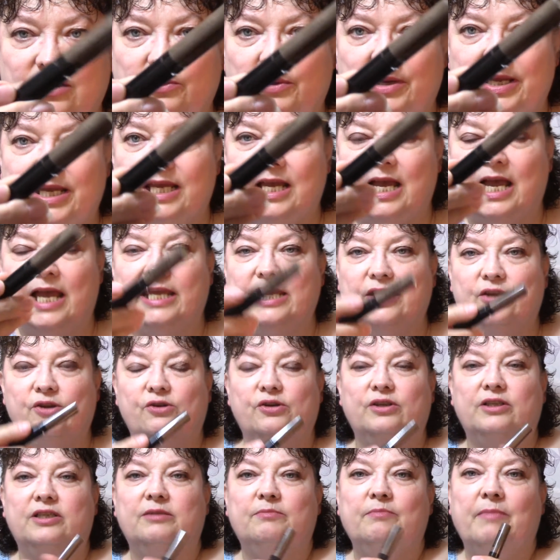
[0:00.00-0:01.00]
week I
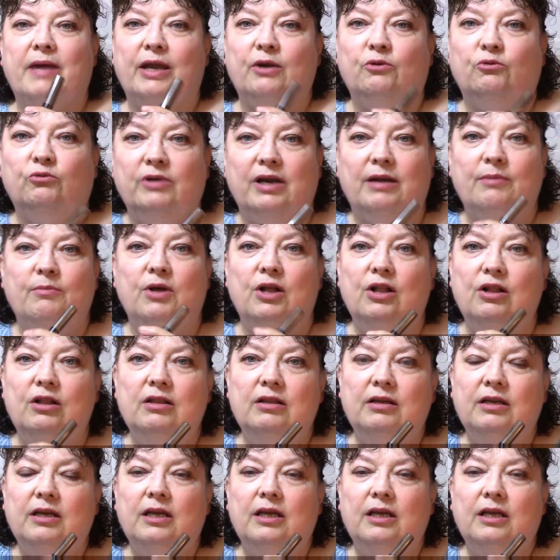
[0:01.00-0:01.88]
used my Rimmel